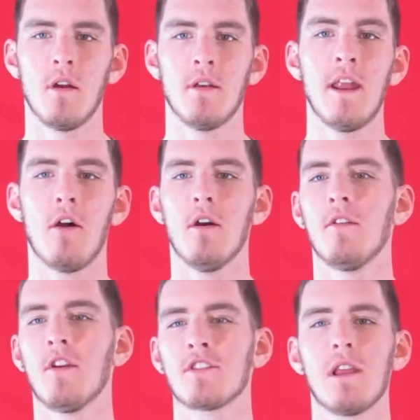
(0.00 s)
Now,
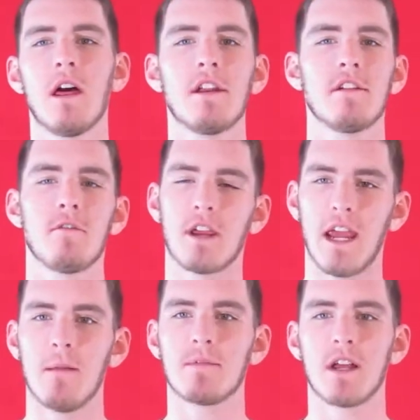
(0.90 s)
there's a lot of different
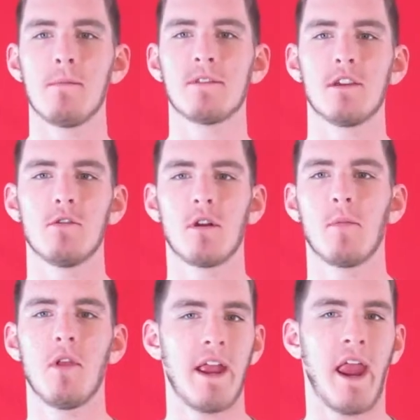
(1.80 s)
game types that you can
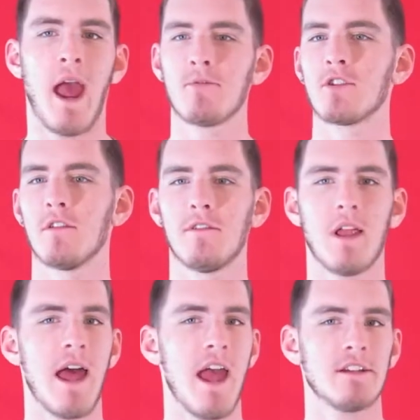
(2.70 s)
play. Capture the
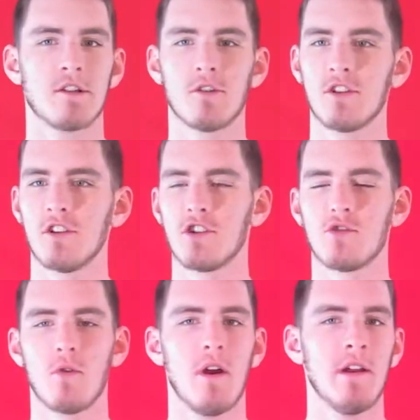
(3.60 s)
flag, search and
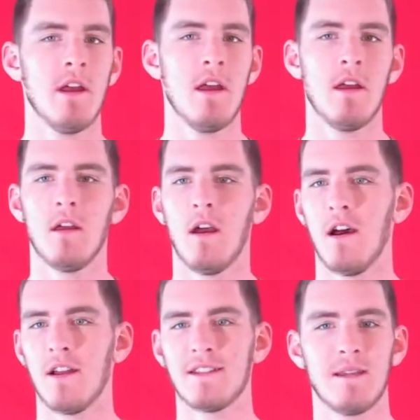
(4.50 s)
destroy,
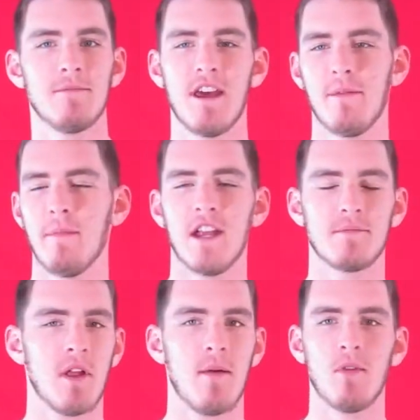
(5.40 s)
team
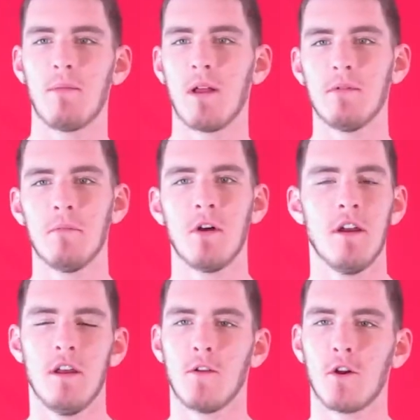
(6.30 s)
deathmatch, blah, blah, blah, blah,
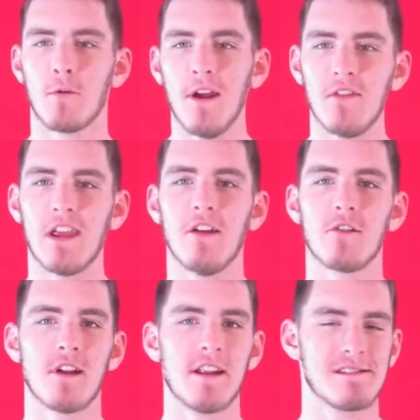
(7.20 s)
blah. Look around the
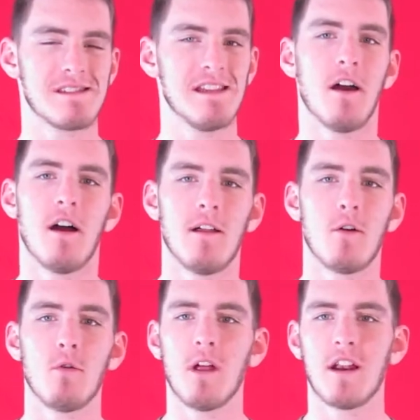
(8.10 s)
internet, see a
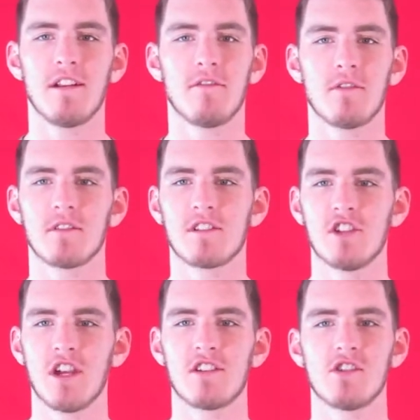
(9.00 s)
whole lot of different
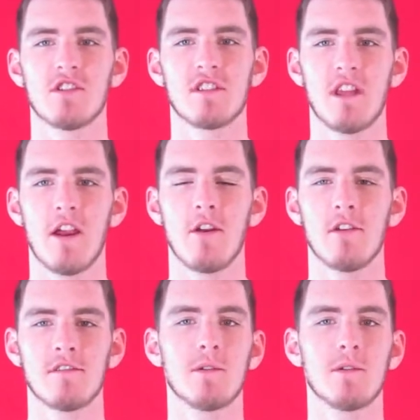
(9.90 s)
suggestions, scenarios.